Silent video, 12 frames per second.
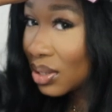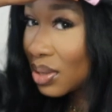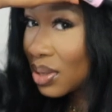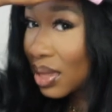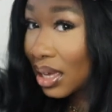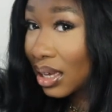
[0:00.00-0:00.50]
you
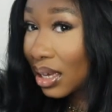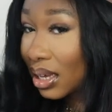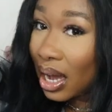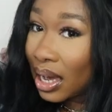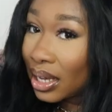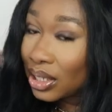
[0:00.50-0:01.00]
think
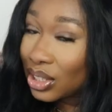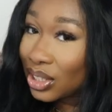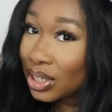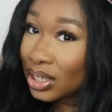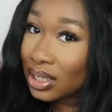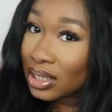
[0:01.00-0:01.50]
I
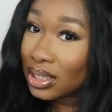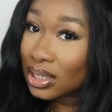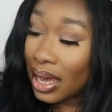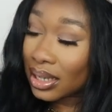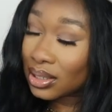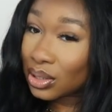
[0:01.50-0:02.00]
should
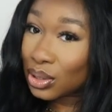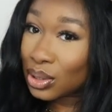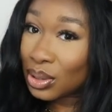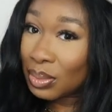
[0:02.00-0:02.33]
add to